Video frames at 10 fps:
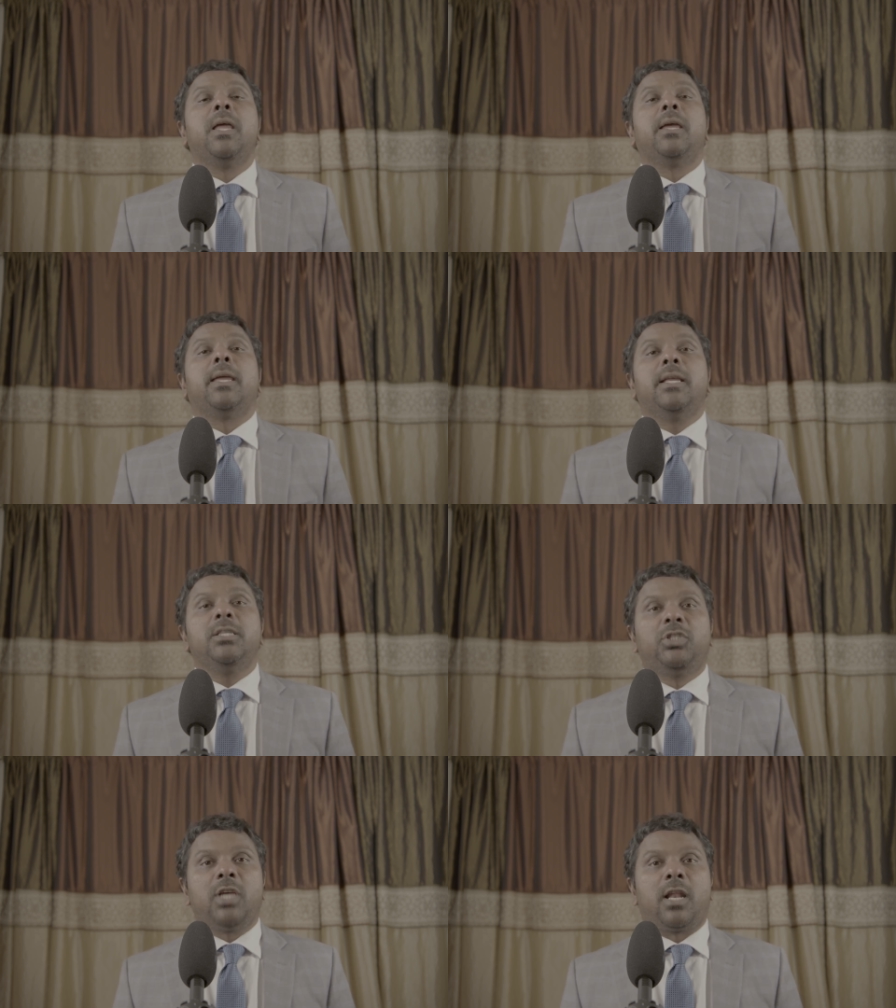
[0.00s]

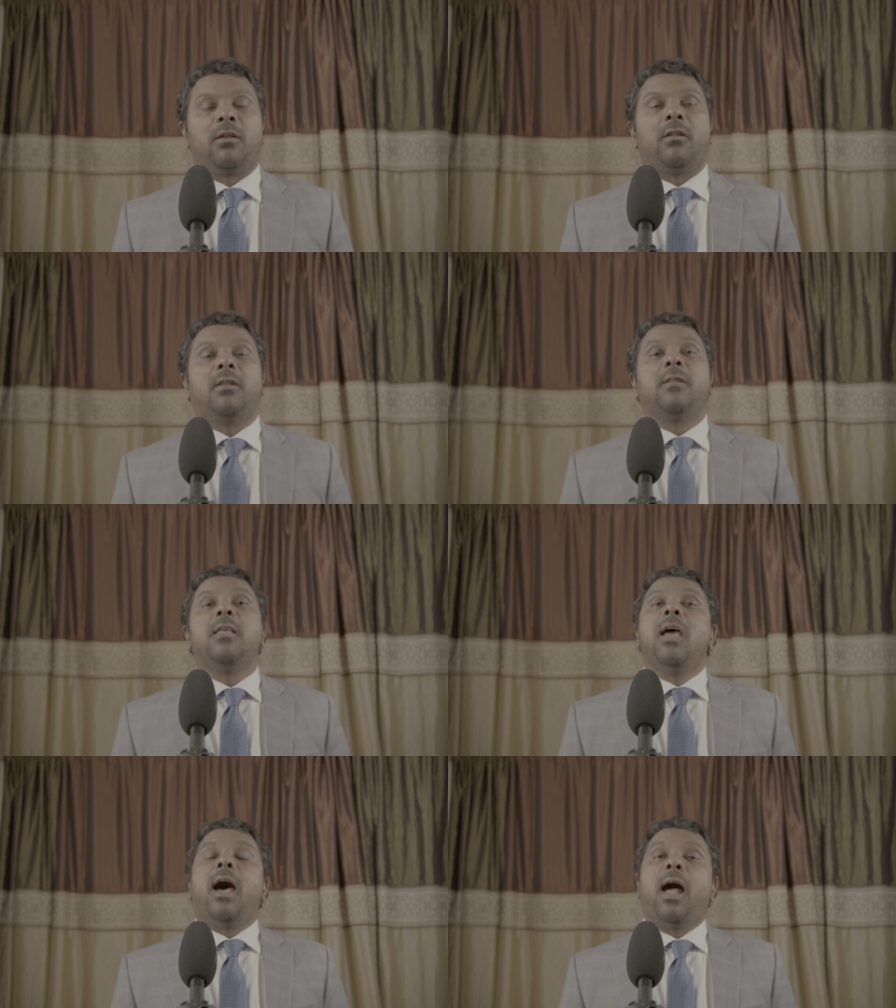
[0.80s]
In general,
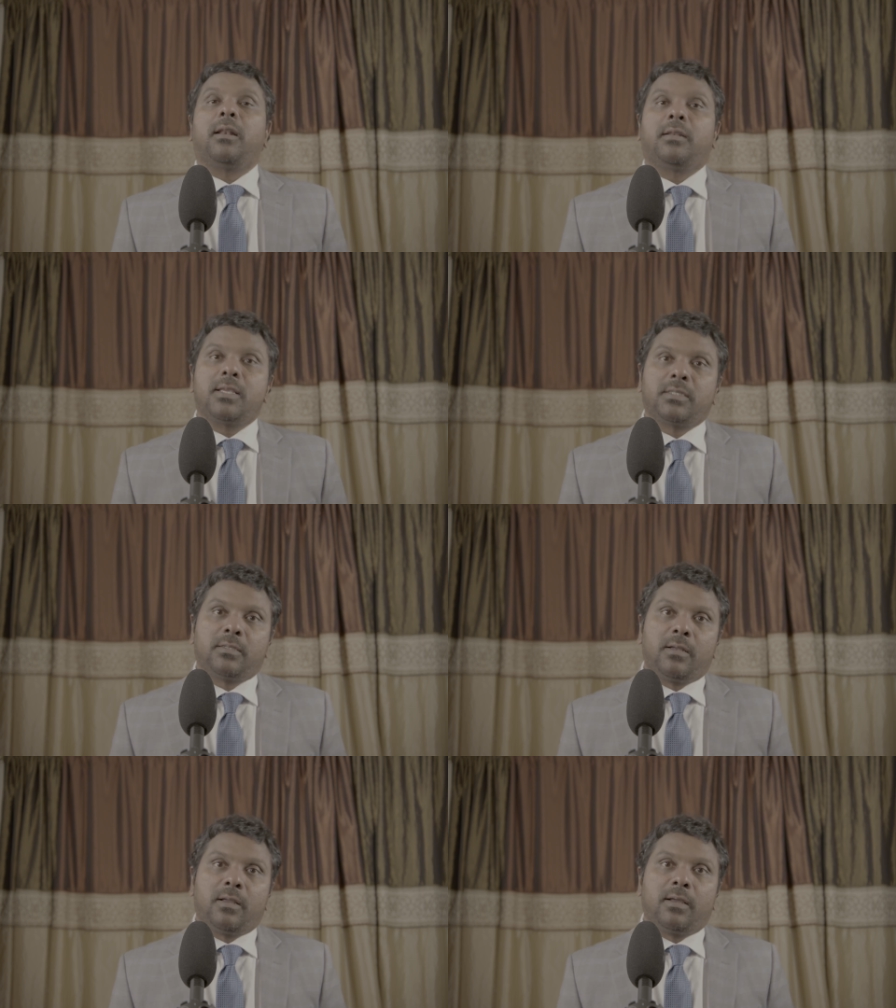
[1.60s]

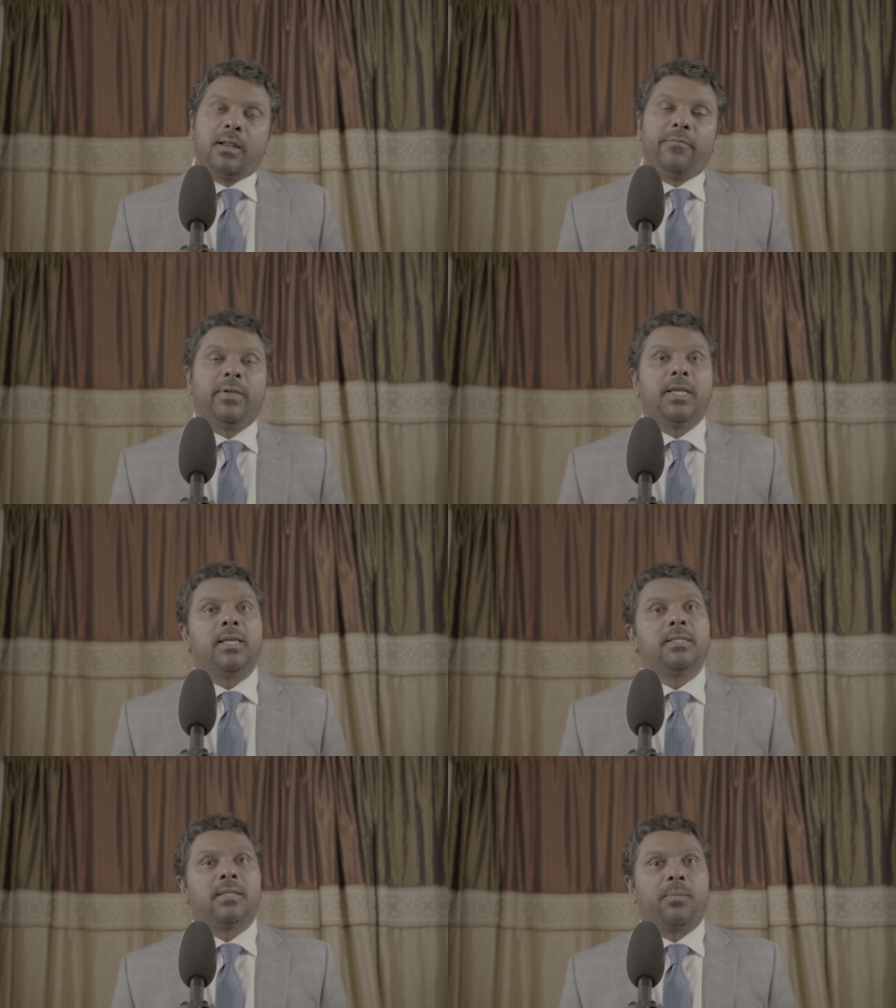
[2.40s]

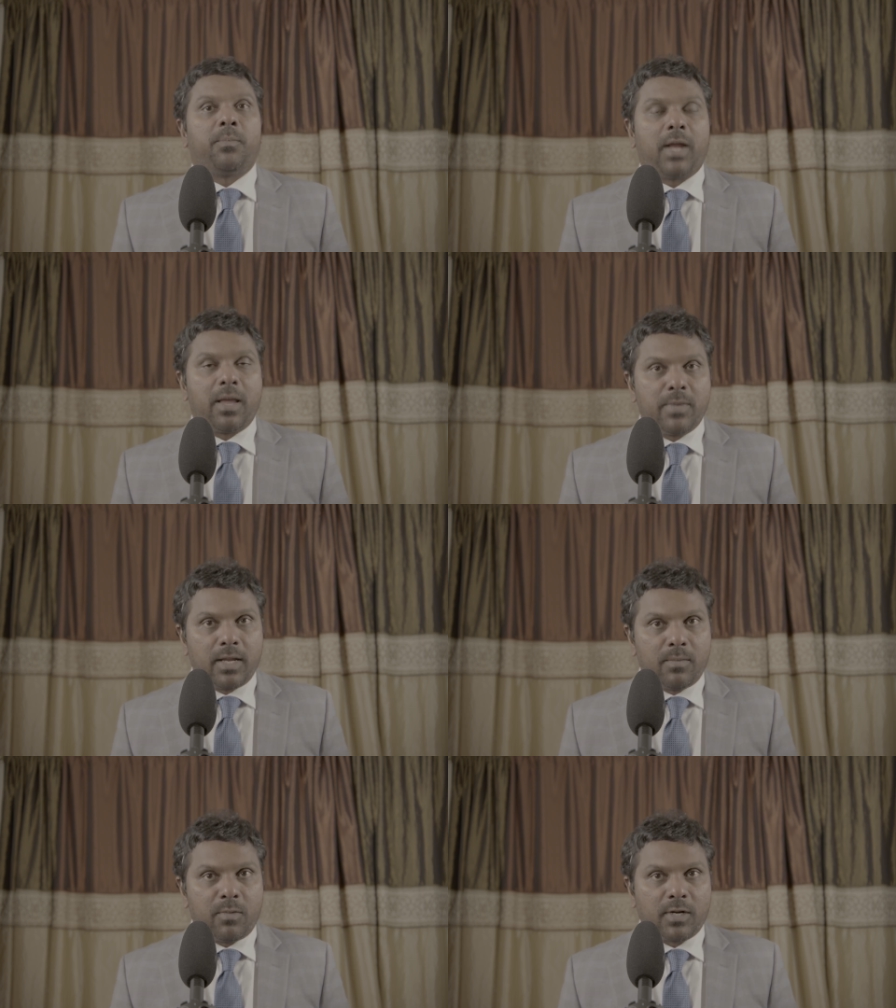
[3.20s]
ultrasonography is the
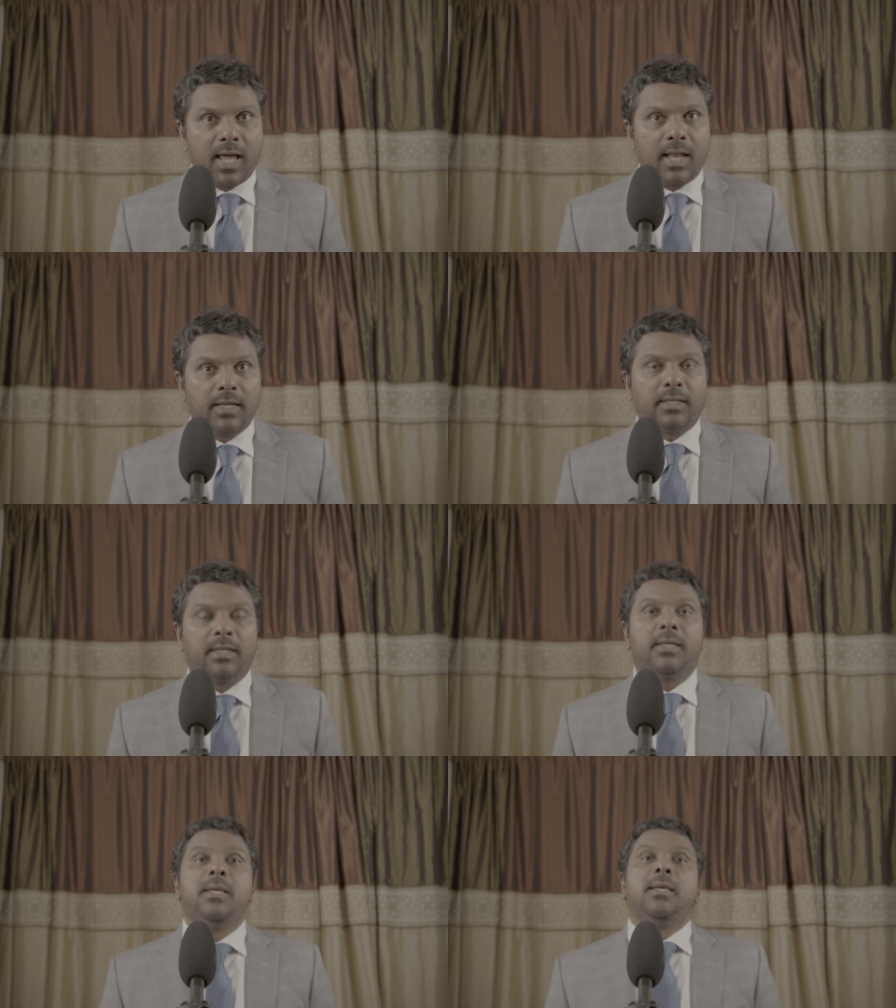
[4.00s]
primary
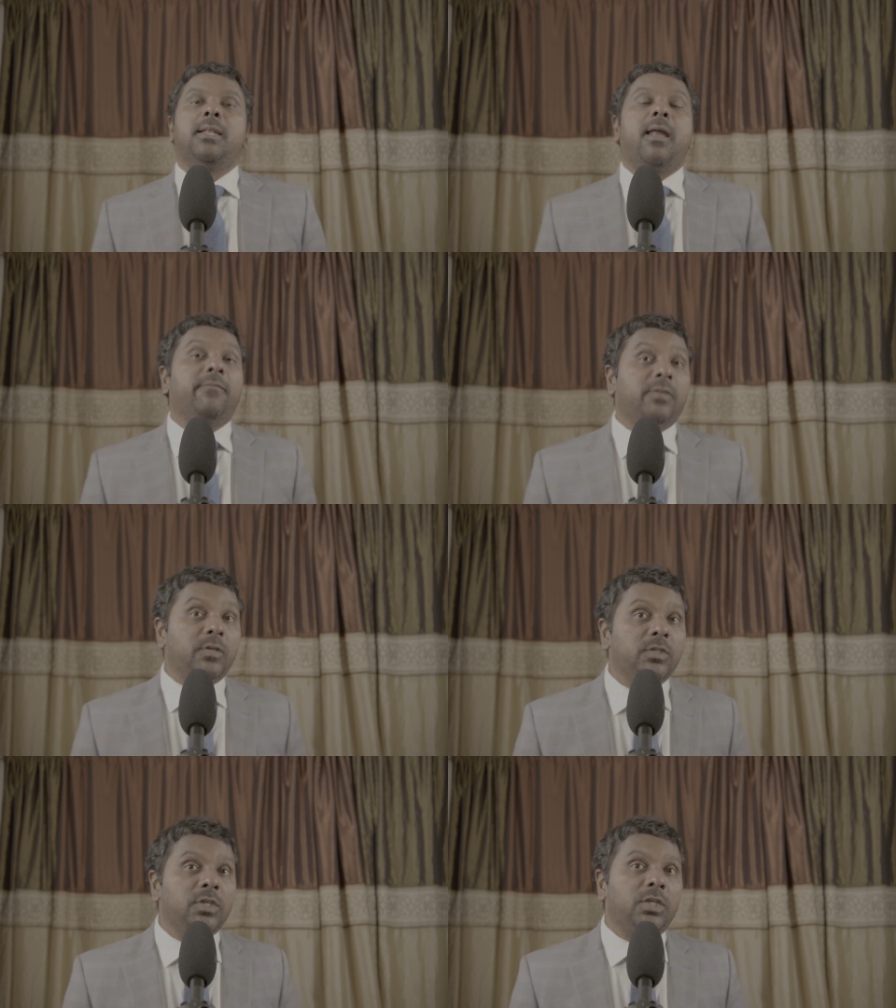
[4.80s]
modality now
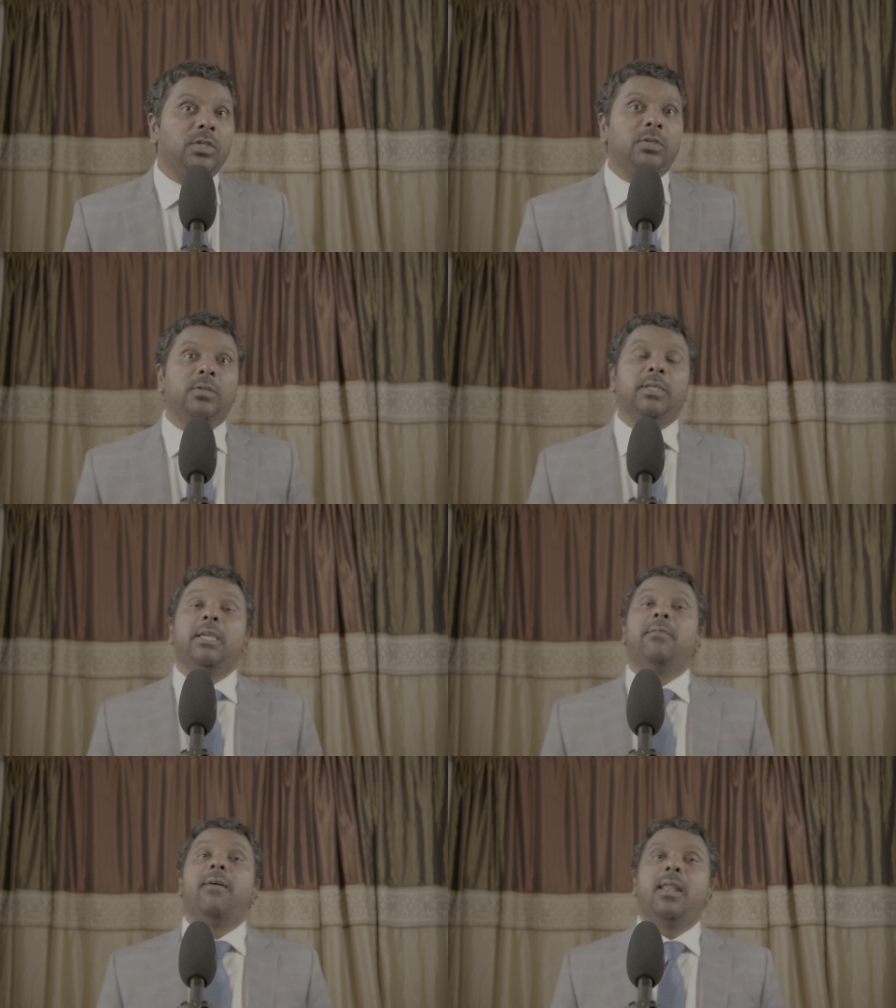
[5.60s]
used to
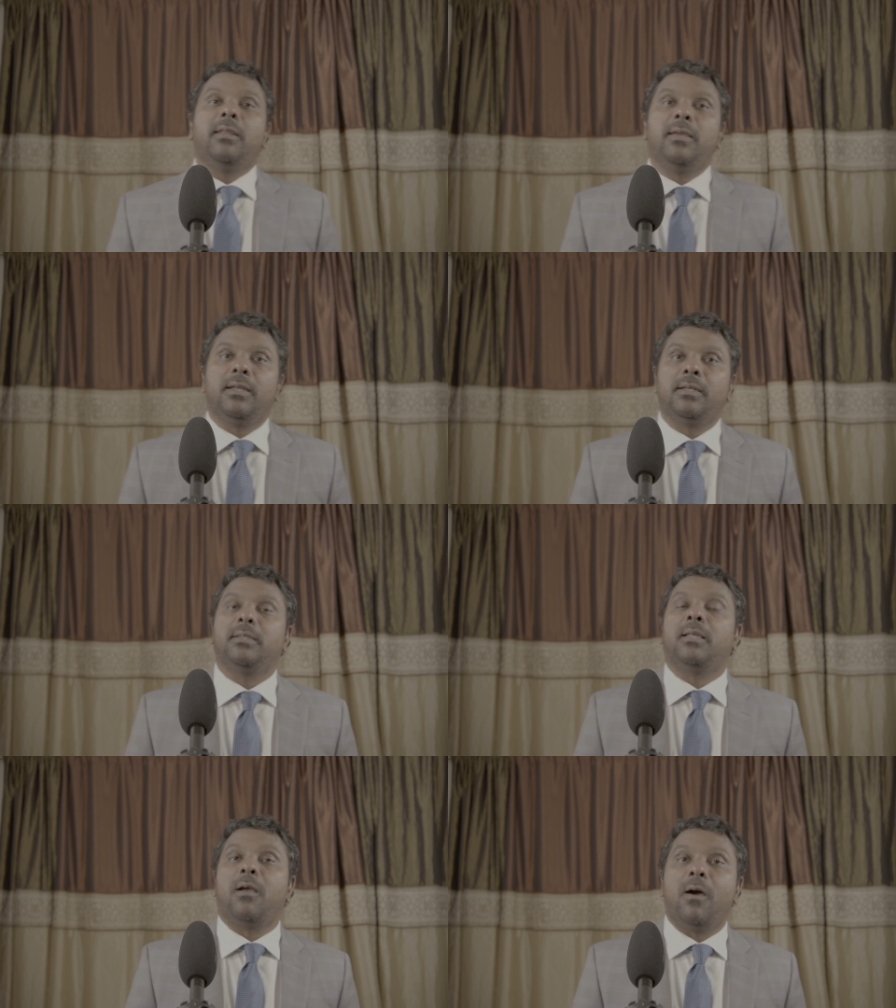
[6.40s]
evaluate
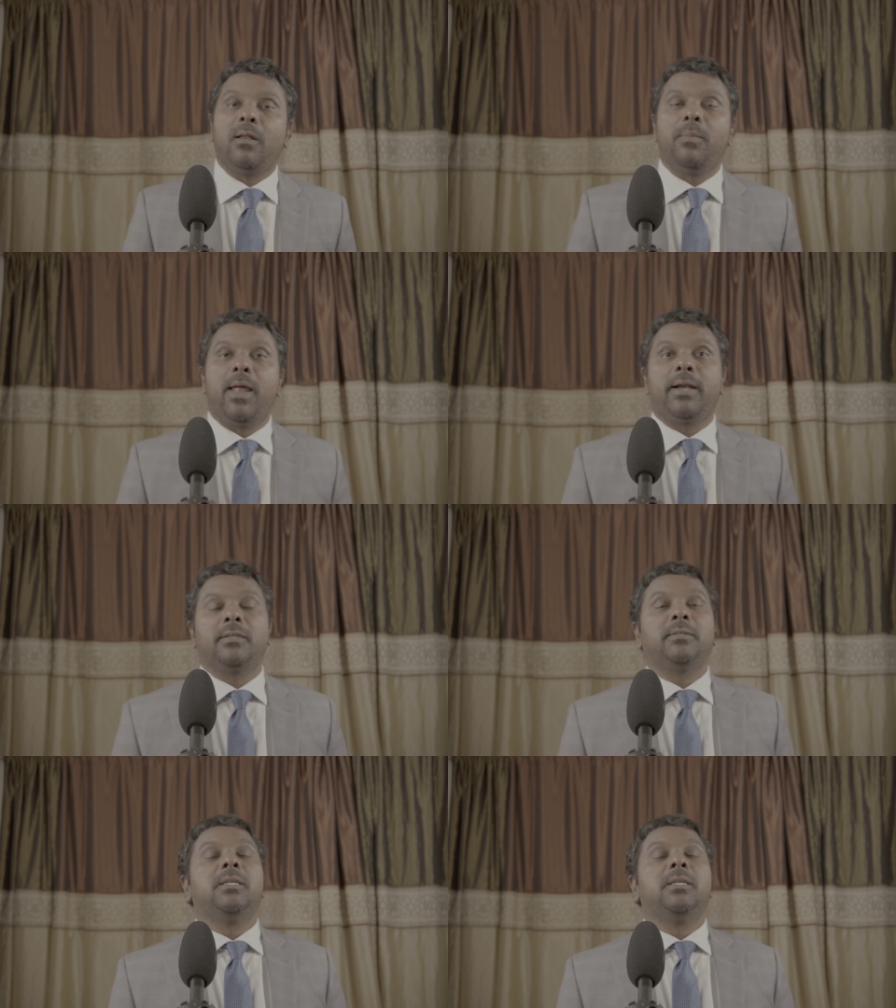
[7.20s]
the gallbladder.